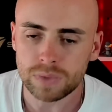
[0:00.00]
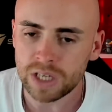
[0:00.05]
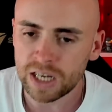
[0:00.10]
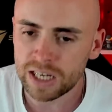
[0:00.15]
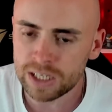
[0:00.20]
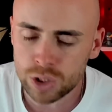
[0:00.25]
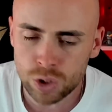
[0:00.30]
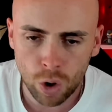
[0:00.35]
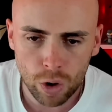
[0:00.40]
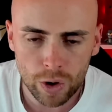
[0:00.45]

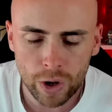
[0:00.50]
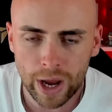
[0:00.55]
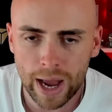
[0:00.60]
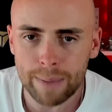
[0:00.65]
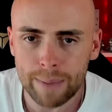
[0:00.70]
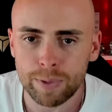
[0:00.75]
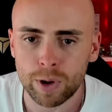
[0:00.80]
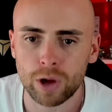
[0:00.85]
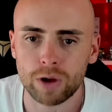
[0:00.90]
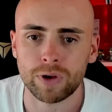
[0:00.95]
It's not going to
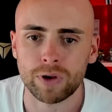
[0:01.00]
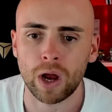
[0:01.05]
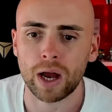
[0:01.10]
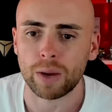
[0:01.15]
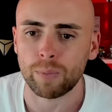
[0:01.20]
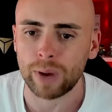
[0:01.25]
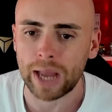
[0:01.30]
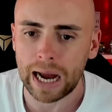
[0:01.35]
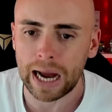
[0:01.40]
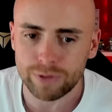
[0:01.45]
happen
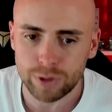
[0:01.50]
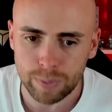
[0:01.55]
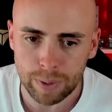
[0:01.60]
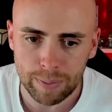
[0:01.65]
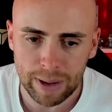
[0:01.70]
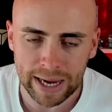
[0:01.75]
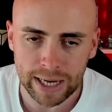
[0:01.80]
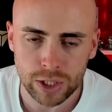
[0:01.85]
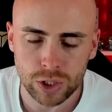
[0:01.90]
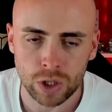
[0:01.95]
overnight. We have to be
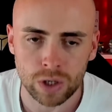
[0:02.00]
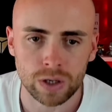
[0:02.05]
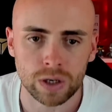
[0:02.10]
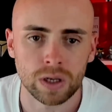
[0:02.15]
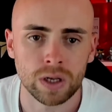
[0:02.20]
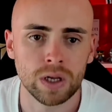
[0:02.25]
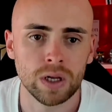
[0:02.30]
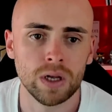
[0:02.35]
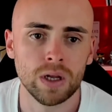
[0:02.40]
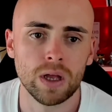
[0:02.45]
patient.
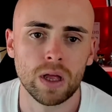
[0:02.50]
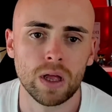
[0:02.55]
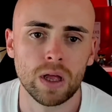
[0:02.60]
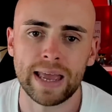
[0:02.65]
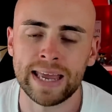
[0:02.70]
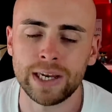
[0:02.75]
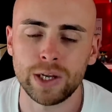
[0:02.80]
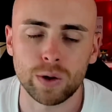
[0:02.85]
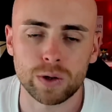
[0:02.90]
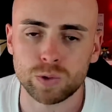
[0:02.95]

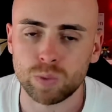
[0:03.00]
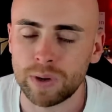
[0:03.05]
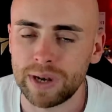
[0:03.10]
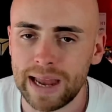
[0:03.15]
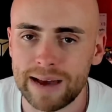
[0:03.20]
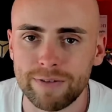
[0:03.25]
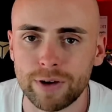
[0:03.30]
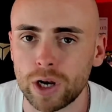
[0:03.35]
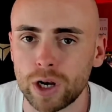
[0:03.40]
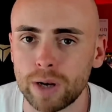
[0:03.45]
Ineos were
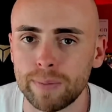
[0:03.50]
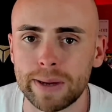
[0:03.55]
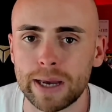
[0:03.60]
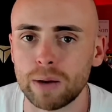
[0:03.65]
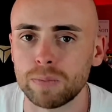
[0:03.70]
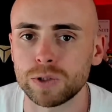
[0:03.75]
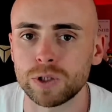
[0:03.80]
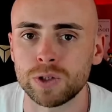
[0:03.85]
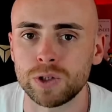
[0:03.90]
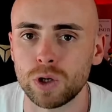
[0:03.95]
never going to be
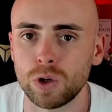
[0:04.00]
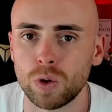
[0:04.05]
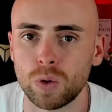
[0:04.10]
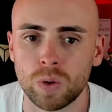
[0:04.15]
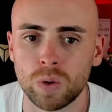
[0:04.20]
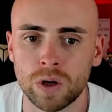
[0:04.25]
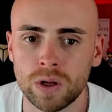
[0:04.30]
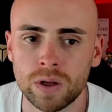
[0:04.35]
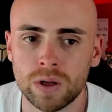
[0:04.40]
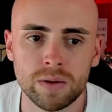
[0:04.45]
able to
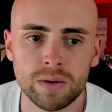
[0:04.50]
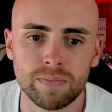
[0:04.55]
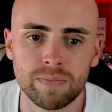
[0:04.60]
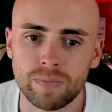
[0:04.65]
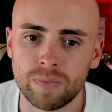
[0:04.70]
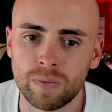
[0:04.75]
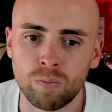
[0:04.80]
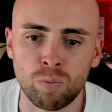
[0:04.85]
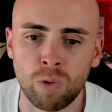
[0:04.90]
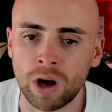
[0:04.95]
do
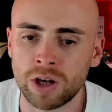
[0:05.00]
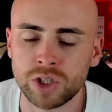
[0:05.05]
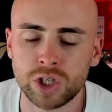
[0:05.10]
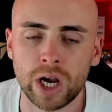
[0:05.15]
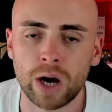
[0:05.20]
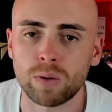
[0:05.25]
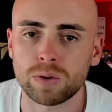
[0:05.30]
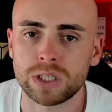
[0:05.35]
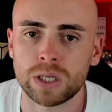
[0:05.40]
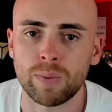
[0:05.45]
a
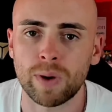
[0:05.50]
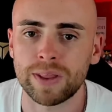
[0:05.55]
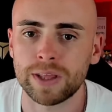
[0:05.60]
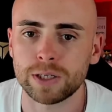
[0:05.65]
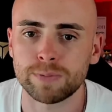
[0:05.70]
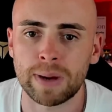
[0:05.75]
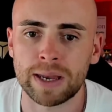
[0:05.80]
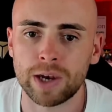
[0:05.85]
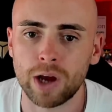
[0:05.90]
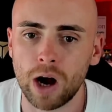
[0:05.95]
Chelsea where they
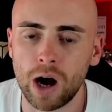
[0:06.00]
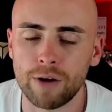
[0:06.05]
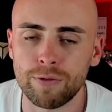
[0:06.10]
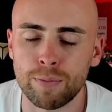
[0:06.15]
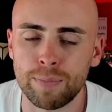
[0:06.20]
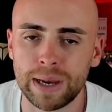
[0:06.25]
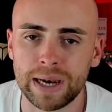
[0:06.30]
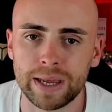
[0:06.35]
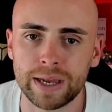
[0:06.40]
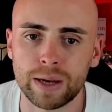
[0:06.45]
spend
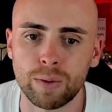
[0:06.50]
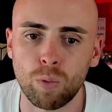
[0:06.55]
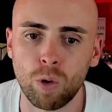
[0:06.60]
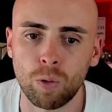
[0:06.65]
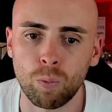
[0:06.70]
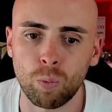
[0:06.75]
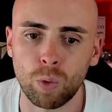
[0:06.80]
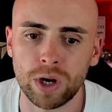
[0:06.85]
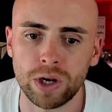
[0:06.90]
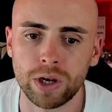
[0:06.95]
$500 million in
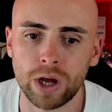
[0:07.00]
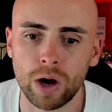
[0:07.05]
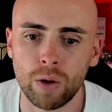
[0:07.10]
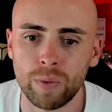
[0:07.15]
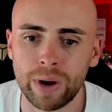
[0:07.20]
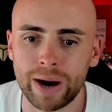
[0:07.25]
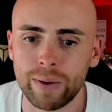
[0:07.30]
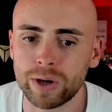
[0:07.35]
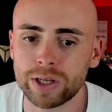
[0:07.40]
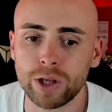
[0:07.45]
one window.
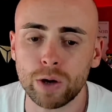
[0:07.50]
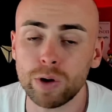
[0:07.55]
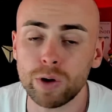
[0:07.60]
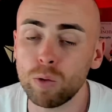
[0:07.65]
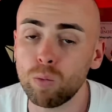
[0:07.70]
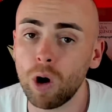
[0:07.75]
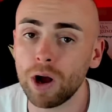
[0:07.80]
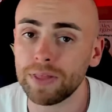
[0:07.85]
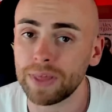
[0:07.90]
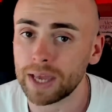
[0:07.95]
Now, I don't know
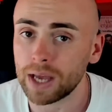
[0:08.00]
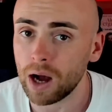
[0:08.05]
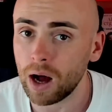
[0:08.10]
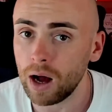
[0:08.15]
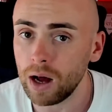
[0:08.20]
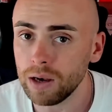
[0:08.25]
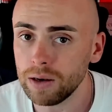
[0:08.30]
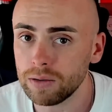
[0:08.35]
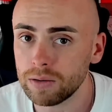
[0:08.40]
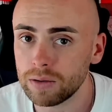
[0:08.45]
why they
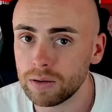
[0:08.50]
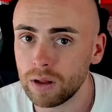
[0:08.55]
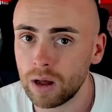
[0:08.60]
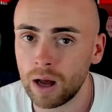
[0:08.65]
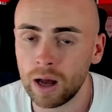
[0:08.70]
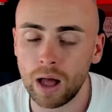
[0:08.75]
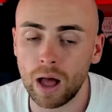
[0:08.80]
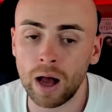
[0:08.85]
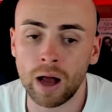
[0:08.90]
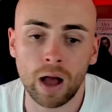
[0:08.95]
can't.
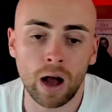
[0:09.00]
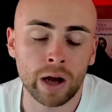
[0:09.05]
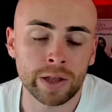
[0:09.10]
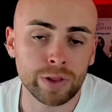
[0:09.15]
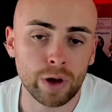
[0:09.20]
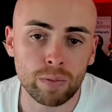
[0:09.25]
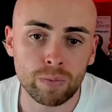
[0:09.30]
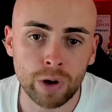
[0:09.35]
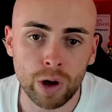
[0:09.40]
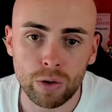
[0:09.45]
I
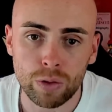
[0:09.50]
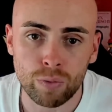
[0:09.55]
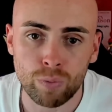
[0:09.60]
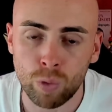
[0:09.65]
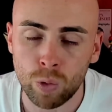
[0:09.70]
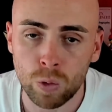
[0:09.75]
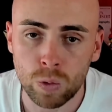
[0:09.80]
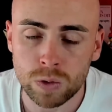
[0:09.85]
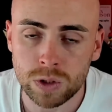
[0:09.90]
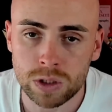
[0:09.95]
don't know the
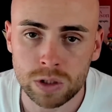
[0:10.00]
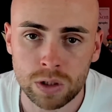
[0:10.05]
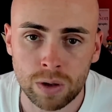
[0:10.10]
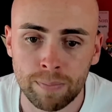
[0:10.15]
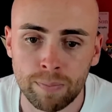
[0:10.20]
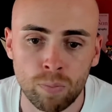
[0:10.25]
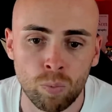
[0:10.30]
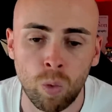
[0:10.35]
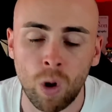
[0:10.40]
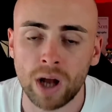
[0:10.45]
rules,
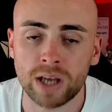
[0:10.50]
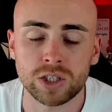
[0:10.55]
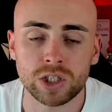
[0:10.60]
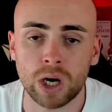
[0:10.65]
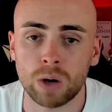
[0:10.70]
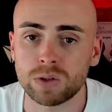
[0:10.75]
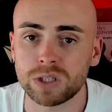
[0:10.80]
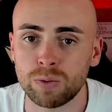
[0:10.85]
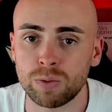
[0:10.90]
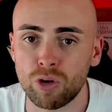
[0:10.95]
why
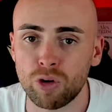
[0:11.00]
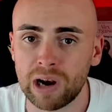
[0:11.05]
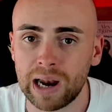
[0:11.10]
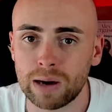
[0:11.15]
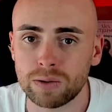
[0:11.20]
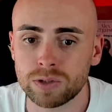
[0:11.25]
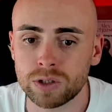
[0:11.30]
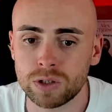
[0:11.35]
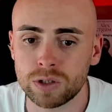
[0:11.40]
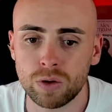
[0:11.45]
Chelsea were
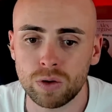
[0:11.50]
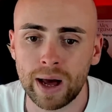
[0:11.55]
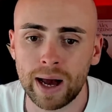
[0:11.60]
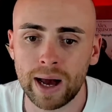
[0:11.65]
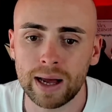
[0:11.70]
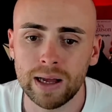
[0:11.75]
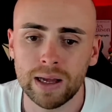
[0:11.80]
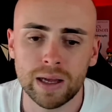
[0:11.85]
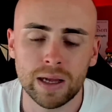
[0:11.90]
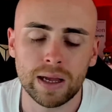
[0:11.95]
allowed to do
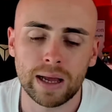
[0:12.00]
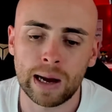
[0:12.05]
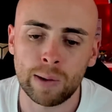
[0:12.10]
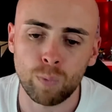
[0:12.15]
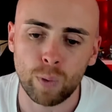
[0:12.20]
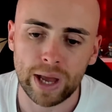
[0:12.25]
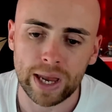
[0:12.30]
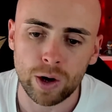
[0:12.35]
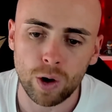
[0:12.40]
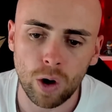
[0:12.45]
that and
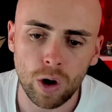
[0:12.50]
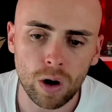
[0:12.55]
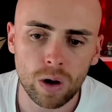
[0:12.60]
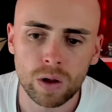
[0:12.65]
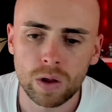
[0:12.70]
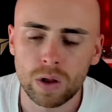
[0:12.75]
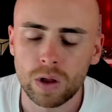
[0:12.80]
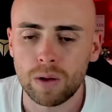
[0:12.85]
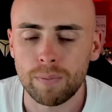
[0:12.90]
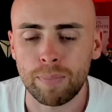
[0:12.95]
we're not,
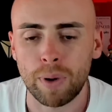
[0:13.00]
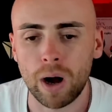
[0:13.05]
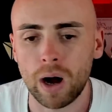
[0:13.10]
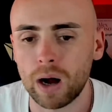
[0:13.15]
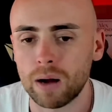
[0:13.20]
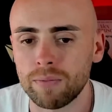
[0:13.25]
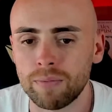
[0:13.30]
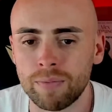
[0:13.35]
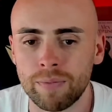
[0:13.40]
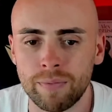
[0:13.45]

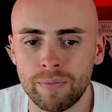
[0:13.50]
but